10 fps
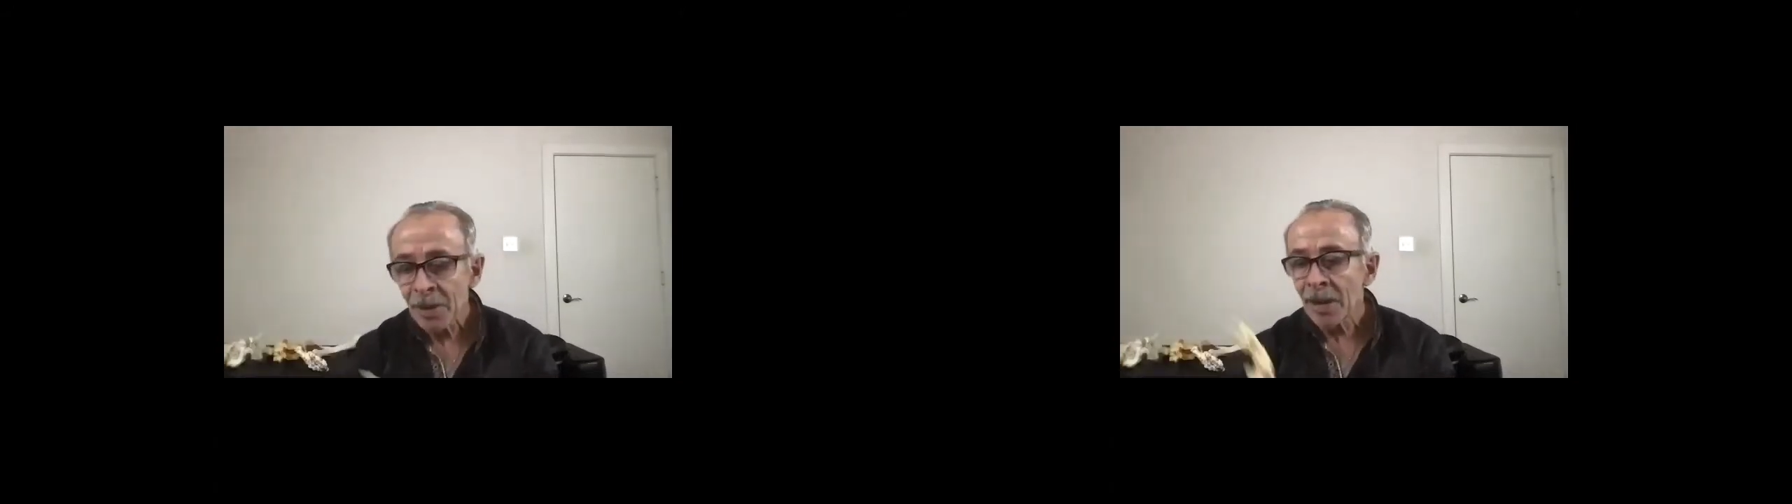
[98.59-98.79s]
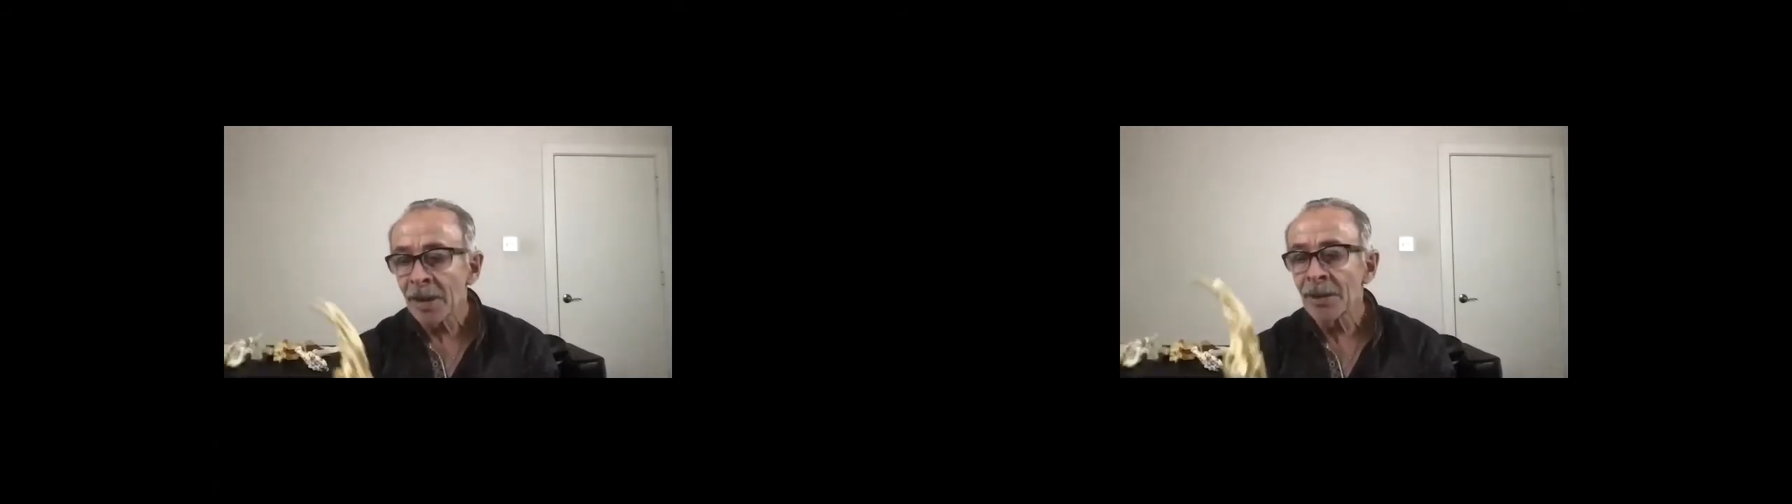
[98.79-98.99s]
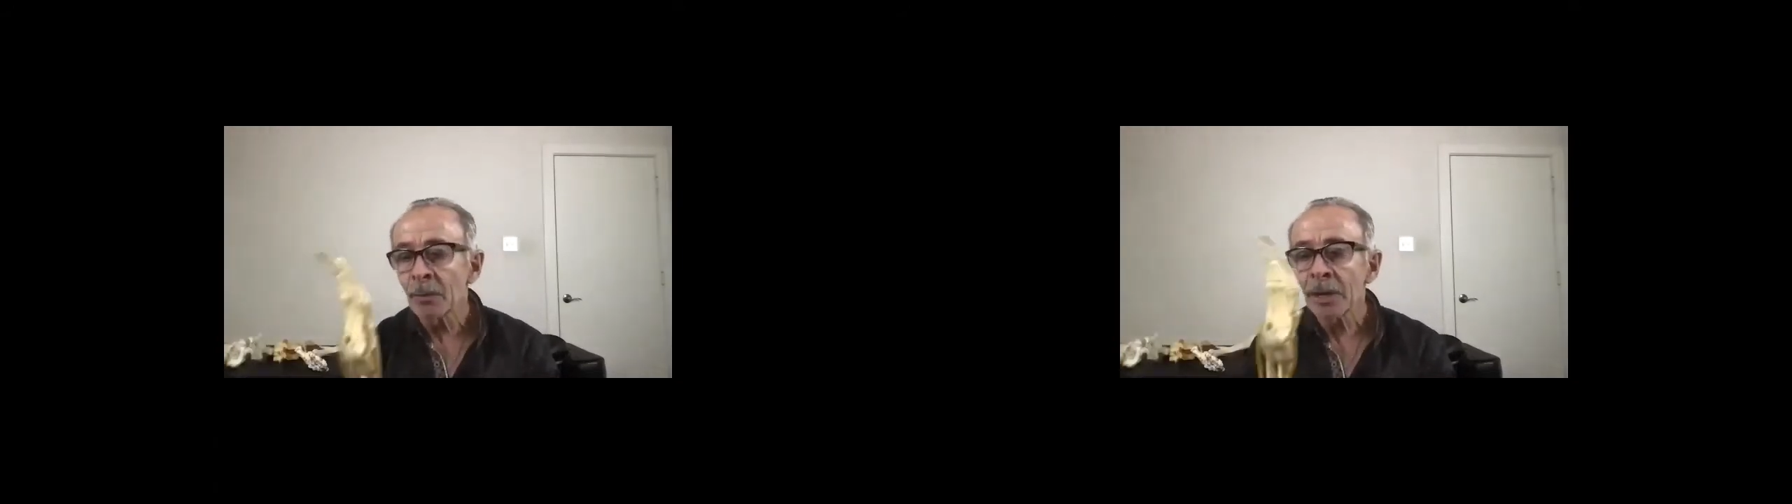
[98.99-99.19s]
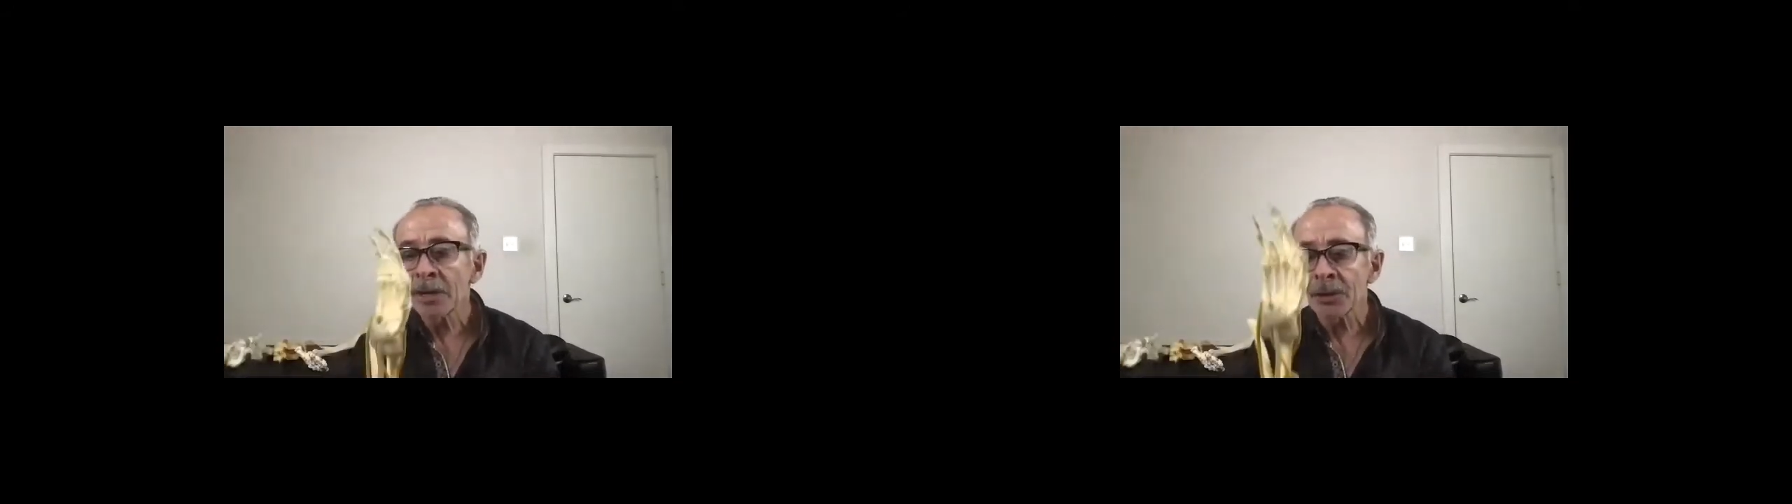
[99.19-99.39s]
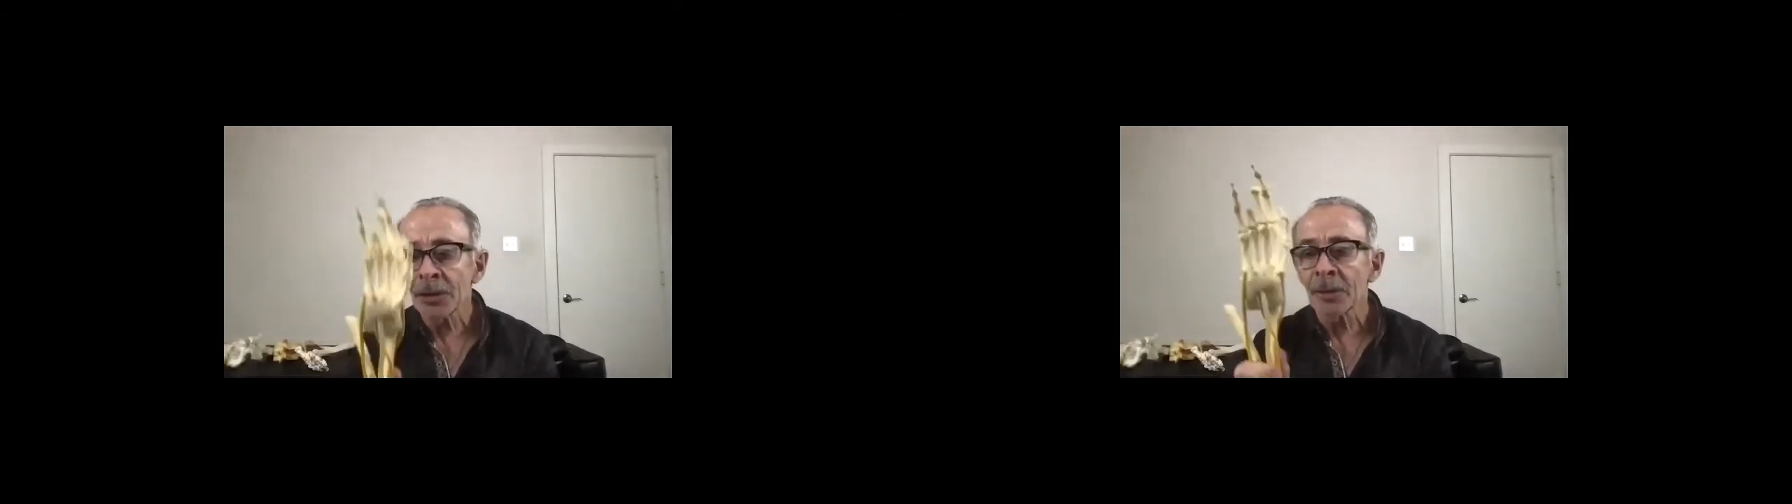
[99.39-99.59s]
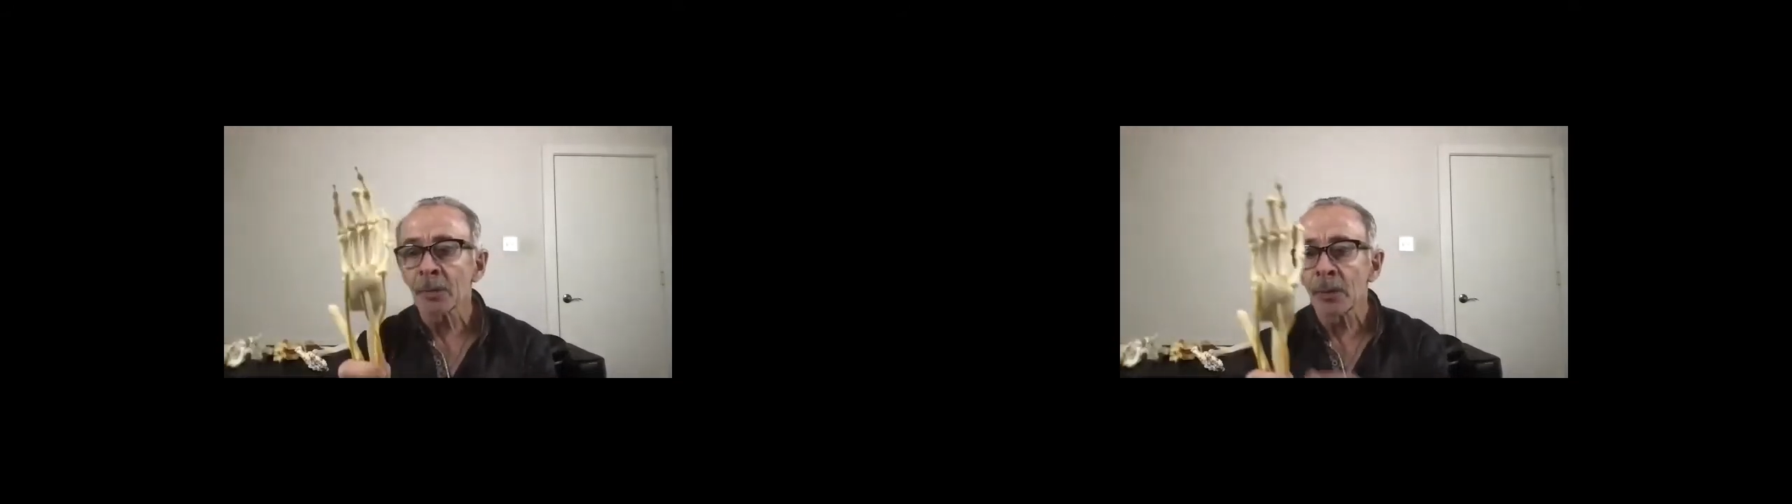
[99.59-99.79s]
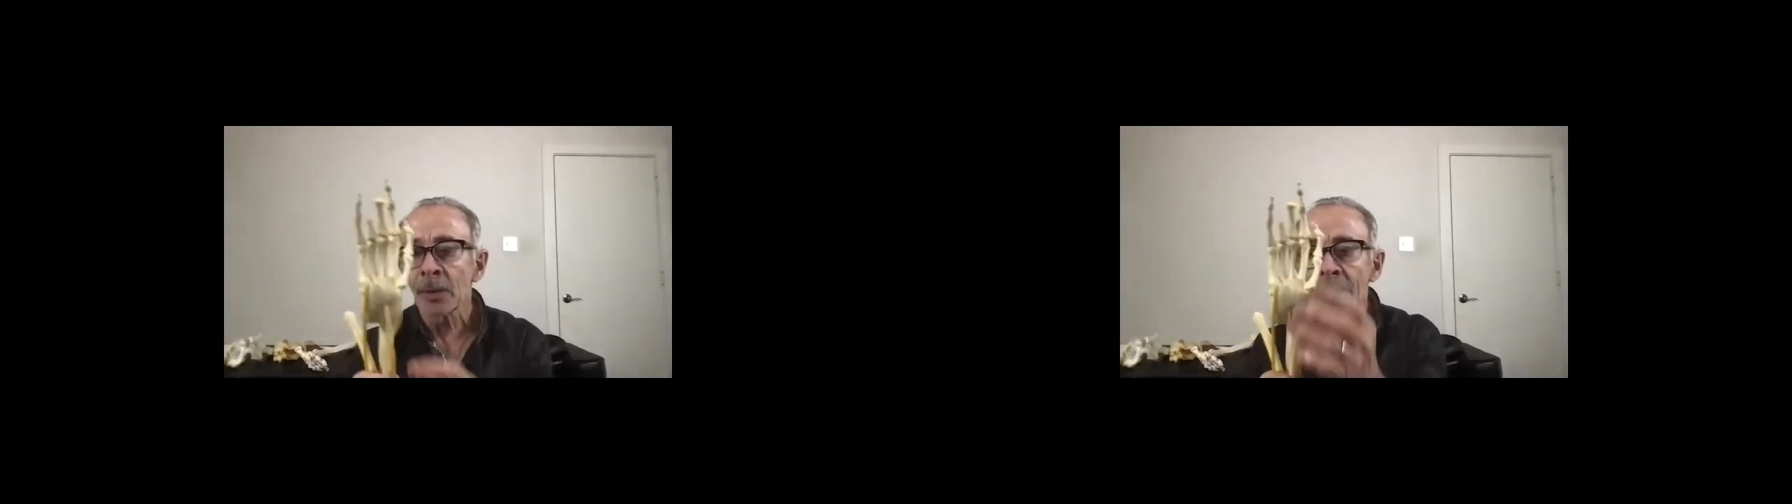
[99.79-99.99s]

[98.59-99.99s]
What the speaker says: And then we're going to show you some really